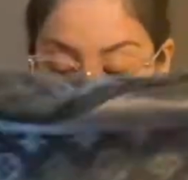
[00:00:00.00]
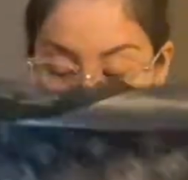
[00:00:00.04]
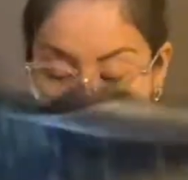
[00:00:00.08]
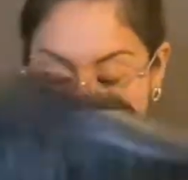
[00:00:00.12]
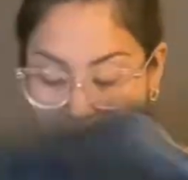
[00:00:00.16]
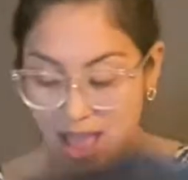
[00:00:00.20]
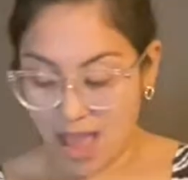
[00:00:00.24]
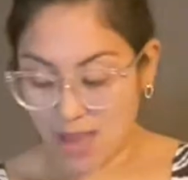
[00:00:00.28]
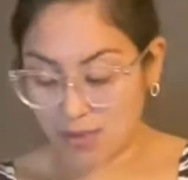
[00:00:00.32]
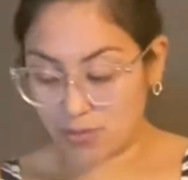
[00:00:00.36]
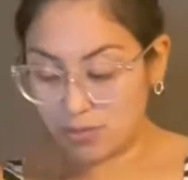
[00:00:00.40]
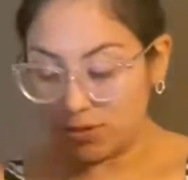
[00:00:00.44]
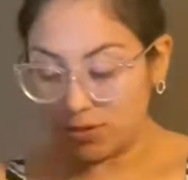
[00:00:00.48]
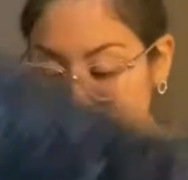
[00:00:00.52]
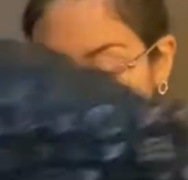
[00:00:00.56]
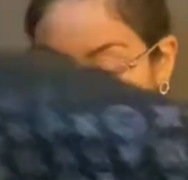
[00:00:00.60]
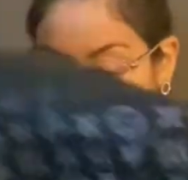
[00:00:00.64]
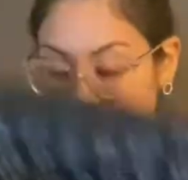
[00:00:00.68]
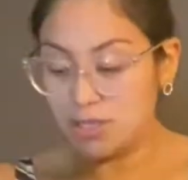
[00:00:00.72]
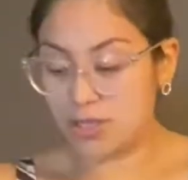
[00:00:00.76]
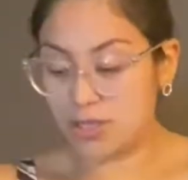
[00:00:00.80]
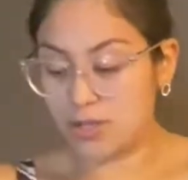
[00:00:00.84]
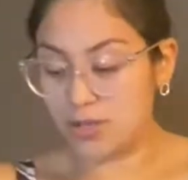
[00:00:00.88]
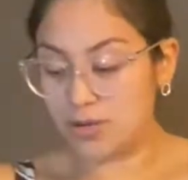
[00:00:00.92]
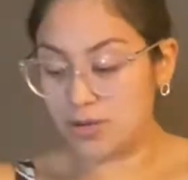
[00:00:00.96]
I will
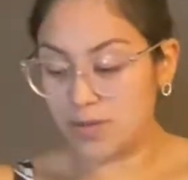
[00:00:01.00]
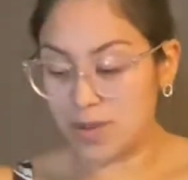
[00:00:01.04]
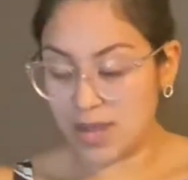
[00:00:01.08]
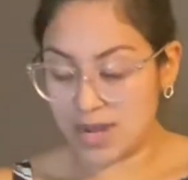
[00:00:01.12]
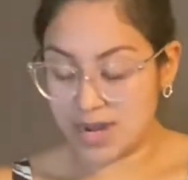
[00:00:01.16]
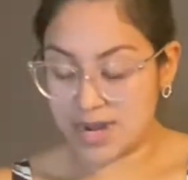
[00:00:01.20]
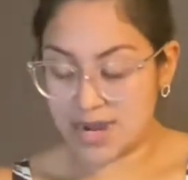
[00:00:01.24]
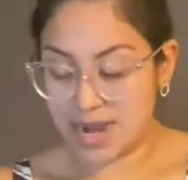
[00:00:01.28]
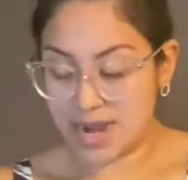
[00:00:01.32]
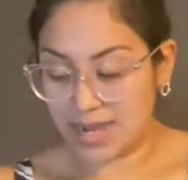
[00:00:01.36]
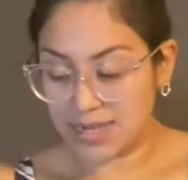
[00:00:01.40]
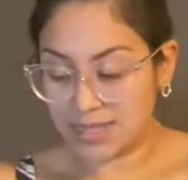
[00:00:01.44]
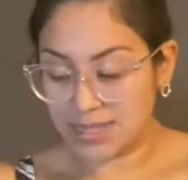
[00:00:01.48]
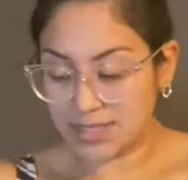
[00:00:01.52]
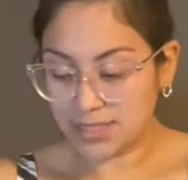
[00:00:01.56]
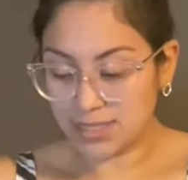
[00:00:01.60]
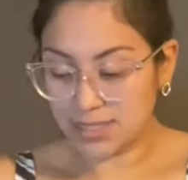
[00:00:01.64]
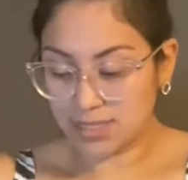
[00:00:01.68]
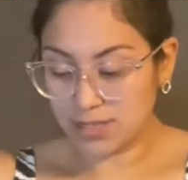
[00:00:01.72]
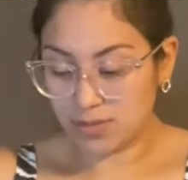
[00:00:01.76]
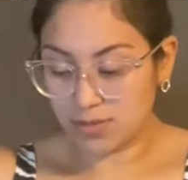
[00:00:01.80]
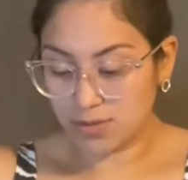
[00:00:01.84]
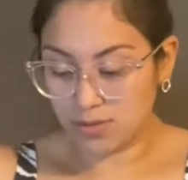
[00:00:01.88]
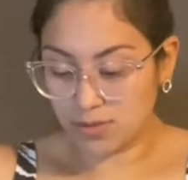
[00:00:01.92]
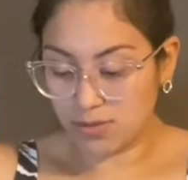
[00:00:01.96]
do a nice
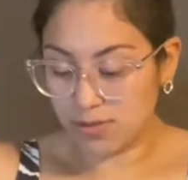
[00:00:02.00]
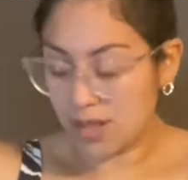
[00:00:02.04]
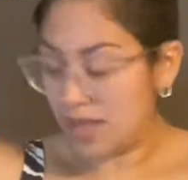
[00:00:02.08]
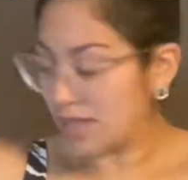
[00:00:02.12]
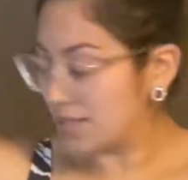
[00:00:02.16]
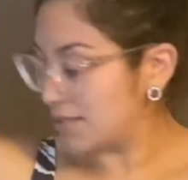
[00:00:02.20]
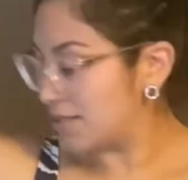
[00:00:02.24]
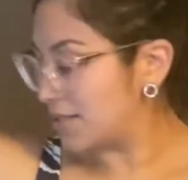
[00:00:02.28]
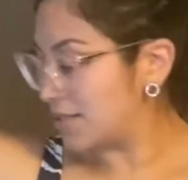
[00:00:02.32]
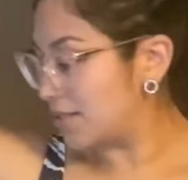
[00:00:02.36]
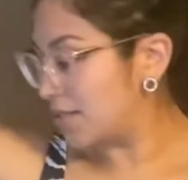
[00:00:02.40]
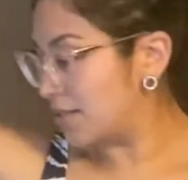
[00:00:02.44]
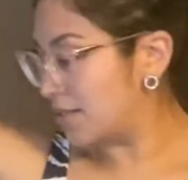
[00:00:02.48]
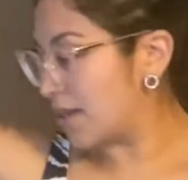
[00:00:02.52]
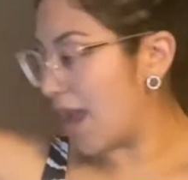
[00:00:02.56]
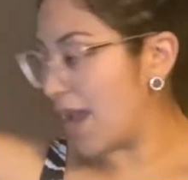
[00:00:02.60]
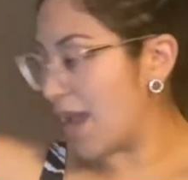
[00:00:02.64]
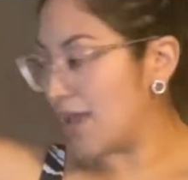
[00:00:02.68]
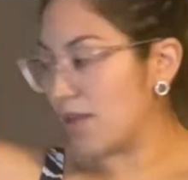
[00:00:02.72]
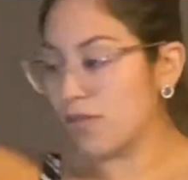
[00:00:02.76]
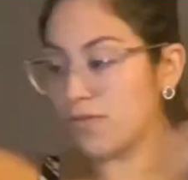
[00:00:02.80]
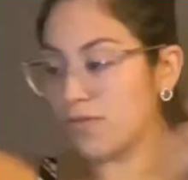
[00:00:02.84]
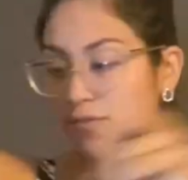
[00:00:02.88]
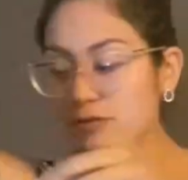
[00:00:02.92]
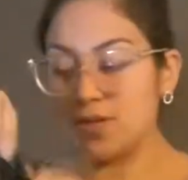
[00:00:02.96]
little
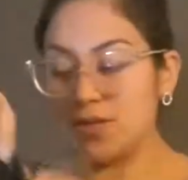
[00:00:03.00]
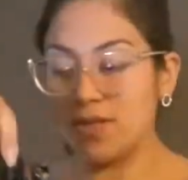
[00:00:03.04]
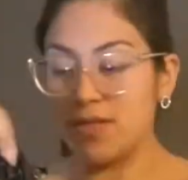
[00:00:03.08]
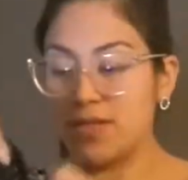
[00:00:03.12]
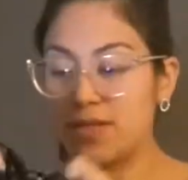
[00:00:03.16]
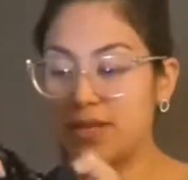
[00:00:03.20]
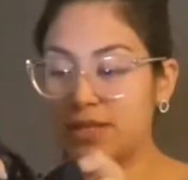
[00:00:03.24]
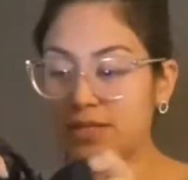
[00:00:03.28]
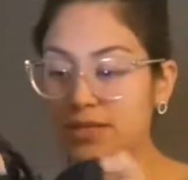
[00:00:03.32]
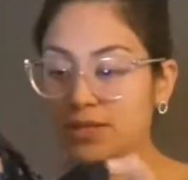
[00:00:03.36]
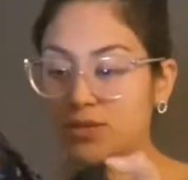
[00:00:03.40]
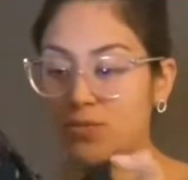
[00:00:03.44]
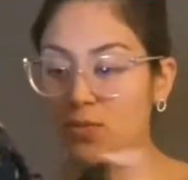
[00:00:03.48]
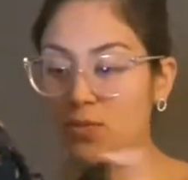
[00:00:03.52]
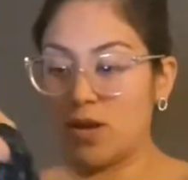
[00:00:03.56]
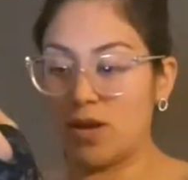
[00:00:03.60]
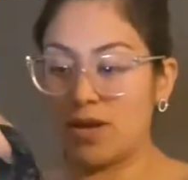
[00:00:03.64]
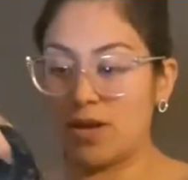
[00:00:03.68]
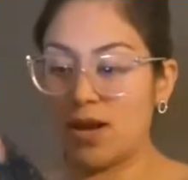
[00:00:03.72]
style for this one.